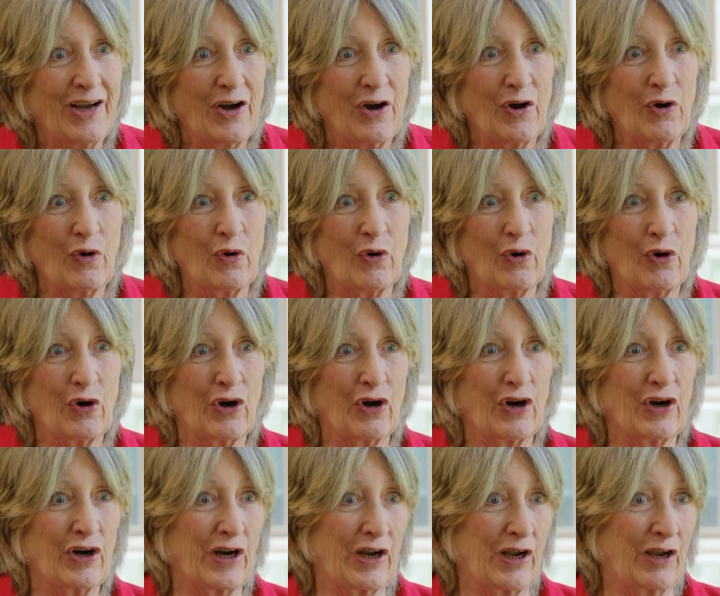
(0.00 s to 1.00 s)

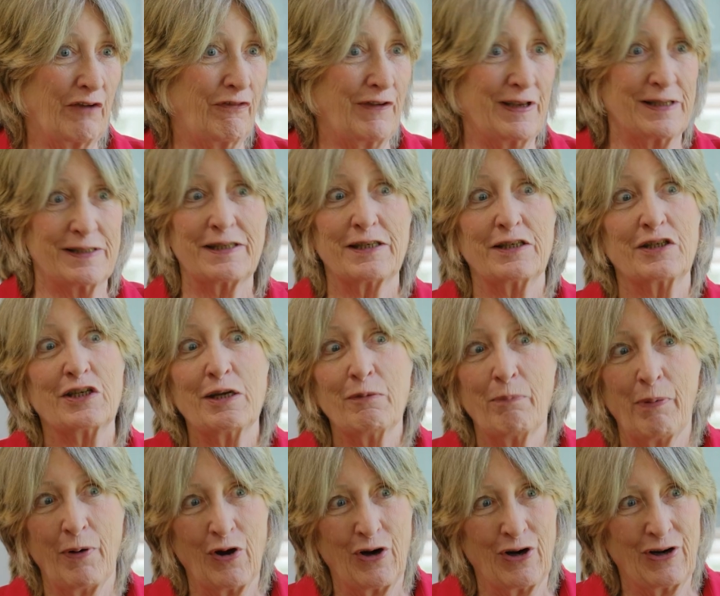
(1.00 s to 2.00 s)
or a fancy tea
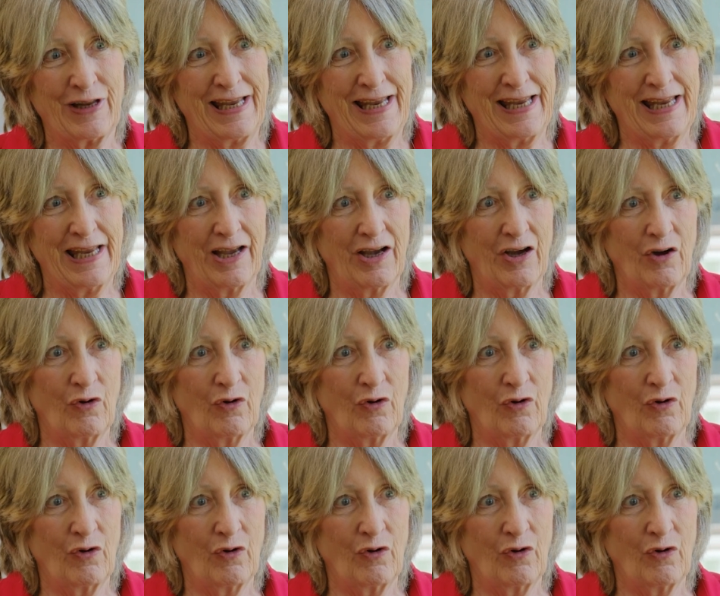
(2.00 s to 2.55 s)
party